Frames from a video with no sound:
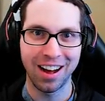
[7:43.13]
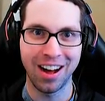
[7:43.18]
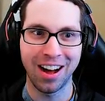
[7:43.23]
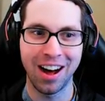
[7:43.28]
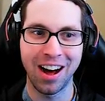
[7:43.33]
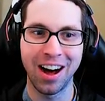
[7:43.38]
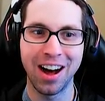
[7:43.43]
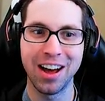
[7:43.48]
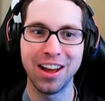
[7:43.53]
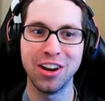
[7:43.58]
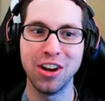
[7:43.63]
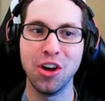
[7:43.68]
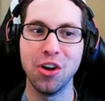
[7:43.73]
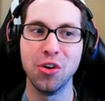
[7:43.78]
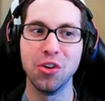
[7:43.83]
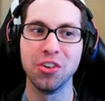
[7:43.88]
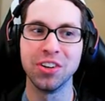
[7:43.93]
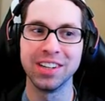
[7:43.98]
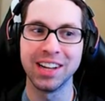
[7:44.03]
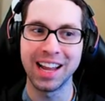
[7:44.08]
on
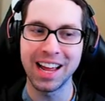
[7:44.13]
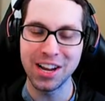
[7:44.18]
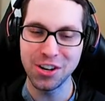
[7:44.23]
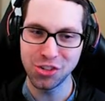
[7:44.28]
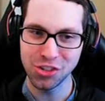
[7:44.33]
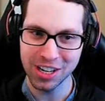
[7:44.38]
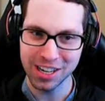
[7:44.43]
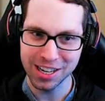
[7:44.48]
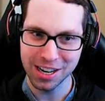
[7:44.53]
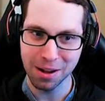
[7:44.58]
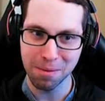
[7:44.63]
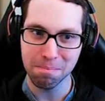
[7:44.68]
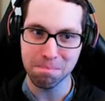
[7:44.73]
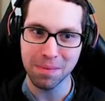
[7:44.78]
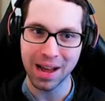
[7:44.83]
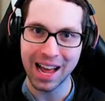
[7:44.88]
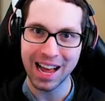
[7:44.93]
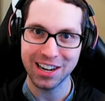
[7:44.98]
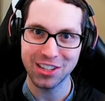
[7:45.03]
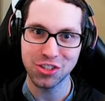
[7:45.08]
Legend
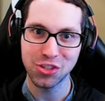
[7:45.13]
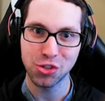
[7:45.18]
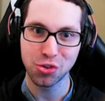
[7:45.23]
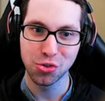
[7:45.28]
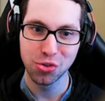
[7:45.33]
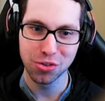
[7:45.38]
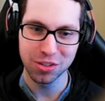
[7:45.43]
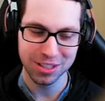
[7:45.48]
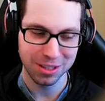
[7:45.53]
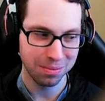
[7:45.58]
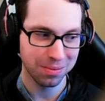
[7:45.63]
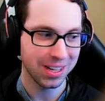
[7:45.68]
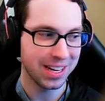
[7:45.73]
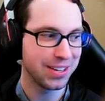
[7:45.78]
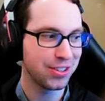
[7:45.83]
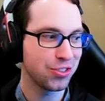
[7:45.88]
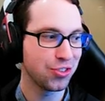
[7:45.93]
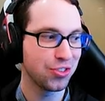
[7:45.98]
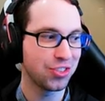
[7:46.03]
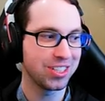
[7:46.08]
Max True
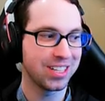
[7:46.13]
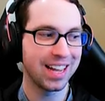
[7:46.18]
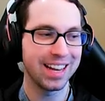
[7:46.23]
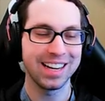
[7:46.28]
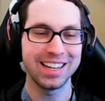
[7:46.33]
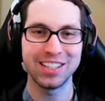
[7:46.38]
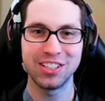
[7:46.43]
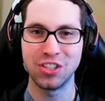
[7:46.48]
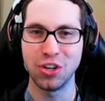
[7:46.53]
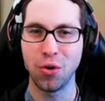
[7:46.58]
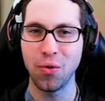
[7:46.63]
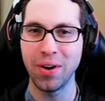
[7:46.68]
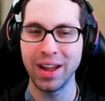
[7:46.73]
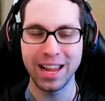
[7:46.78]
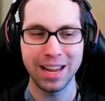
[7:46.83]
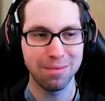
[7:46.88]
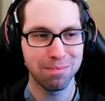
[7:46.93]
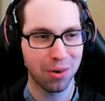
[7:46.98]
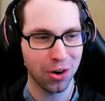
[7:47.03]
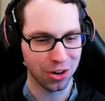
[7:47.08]
Simulation settings, no
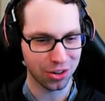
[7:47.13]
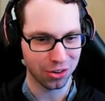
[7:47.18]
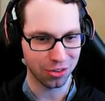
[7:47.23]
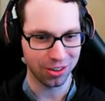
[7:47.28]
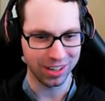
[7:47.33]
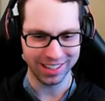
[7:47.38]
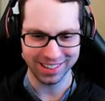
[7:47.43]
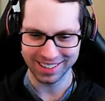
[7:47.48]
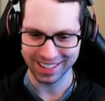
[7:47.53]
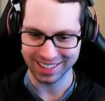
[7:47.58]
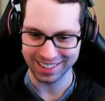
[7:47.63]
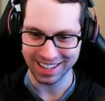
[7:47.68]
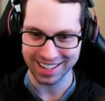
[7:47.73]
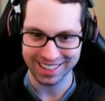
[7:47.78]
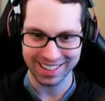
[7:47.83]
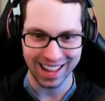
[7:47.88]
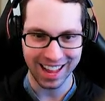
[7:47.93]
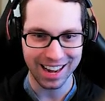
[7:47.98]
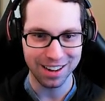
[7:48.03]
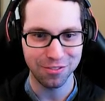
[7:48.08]
aim mark or anything like that.